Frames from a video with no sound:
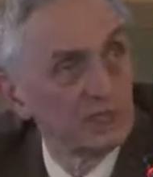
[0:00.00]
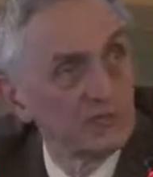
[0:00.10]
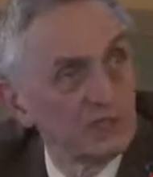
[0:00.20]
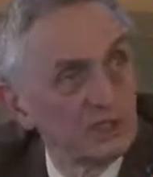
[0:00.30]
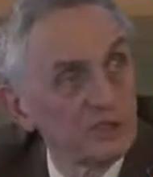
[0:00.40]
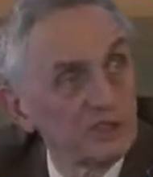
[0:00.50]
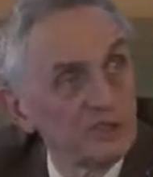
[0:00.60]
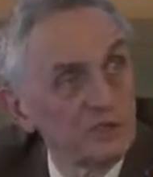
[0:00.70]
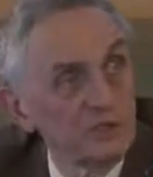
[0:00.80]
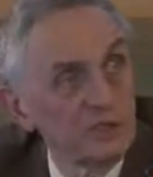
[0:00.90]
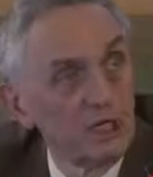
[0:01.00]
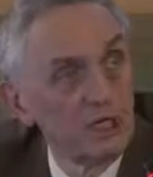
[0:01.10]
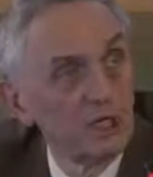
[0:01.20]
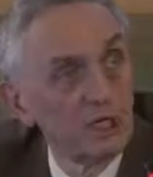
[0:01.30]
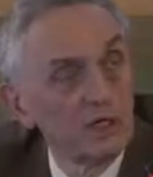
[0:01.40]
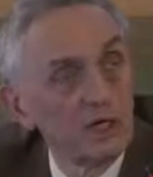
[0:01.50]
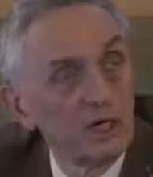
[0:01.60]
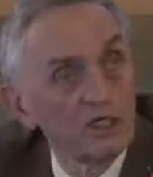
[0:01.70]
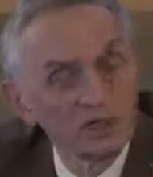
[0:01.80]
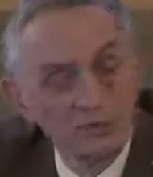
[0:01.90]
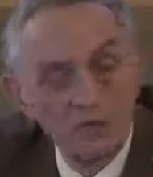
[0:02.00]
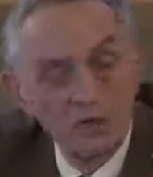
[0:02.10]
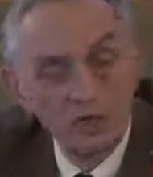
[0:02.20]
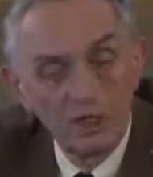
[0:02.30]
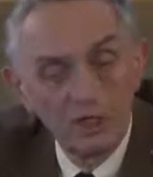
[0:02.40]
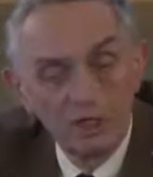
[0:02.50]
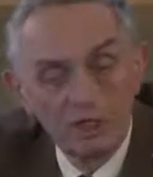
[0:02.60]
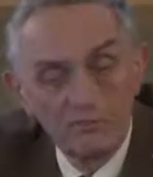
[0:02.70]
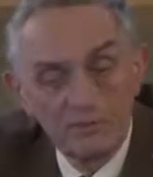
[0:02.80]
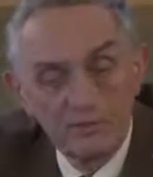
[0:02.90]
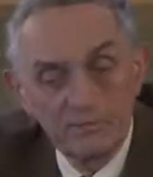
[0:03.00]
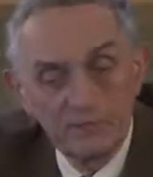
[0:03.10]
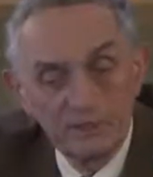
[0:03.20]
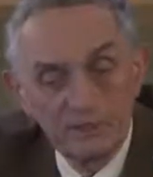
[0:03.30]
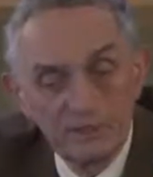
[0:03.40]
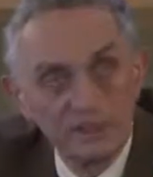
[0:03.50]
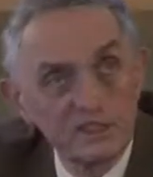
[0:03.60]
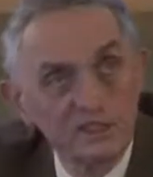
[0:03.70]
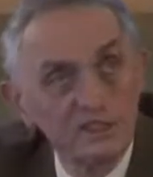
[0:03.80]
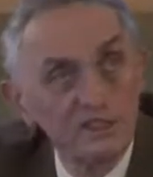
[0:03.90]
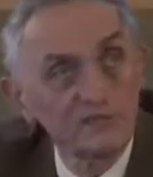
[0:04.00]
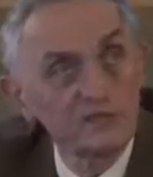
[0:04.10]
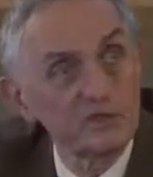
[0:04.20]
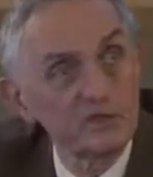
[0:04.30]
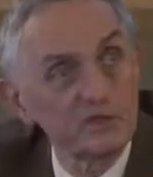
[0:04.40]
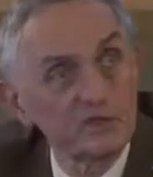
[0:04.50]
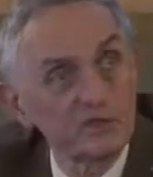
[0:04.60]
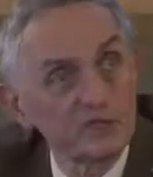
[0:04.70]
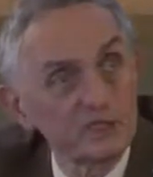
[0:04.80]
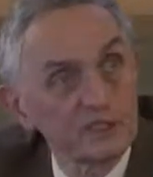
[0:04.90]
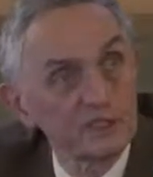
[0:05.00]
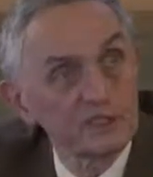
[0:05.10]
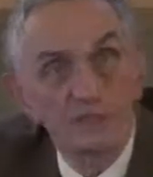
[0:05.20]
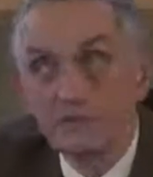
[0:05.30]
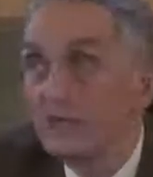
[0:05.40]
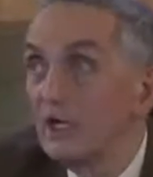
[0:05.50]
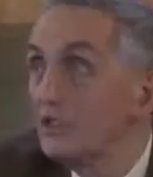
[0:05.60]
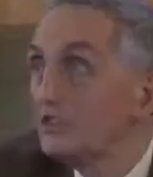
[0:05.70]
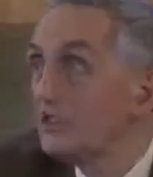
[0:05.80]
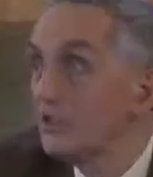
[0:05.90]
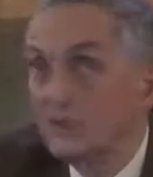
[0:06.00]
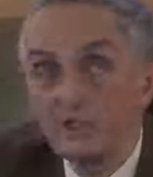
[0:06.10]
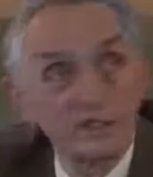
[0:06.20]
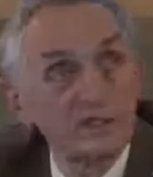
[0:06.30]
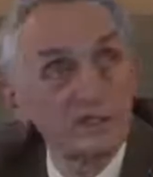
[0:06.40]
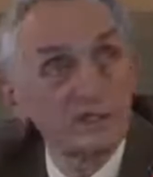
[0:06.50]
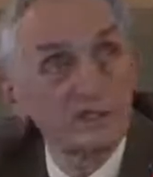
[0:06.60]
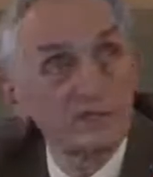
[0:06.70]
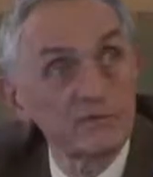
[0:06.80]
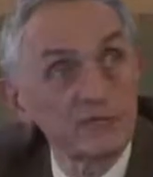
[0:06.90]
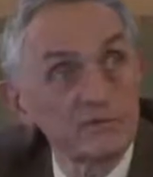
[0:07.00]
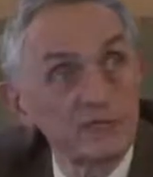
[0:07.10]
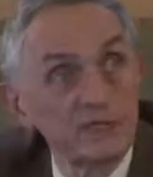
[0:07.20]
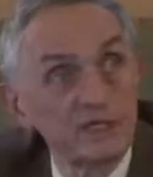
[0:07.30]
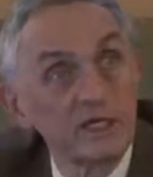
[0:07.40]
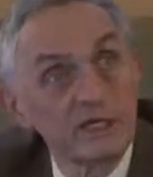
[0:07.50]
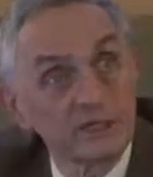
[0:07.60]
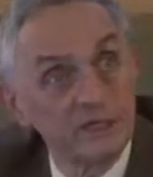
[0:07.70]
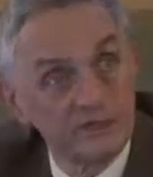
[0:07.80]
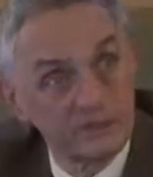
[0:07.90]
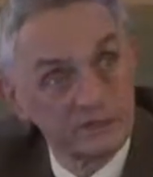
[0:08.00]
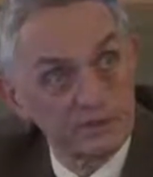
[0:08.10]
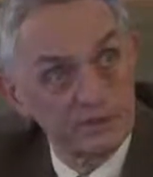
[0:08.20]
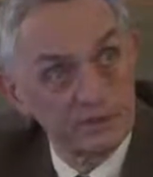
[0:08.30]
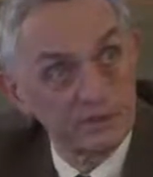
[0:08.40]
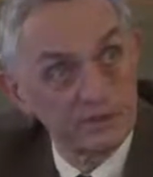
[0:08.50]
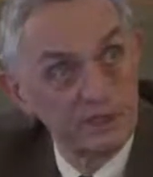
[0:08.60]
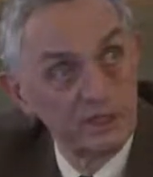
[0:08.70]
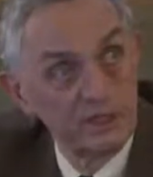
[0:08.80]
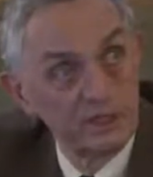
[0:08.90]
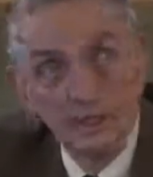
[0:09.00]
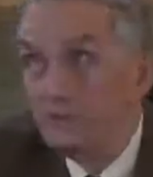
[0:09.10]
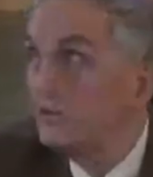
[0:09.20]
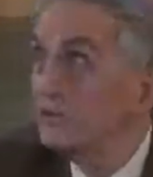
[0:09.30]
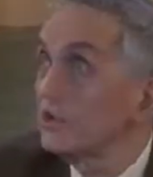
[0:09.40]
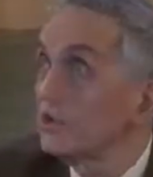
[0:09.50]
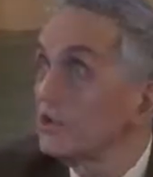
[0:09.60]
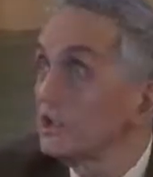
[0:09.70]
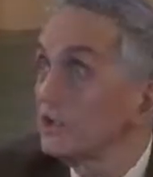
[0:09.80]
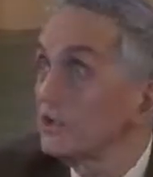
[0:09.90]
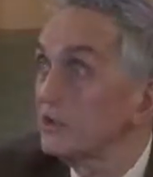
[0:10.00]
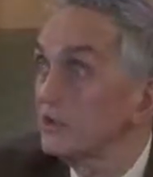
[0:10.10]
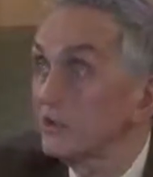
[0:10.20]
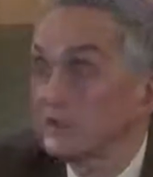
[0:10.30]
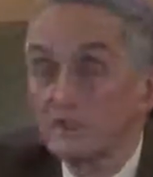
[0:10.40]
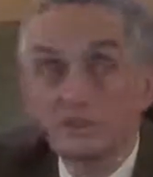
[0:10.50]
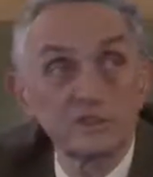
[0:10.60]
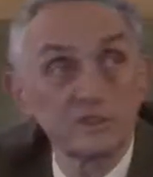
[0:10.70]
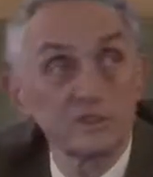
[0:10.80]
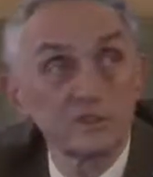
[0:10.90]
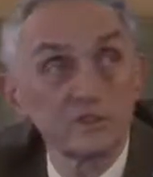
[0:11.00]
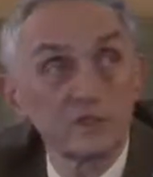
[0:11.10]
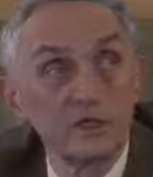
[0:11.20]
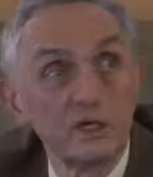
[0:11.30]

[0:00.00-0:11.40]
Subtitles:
to assume lots more commitments to save Europe for the sake of solidarity with 28 countries. And if you look at the countries scheduled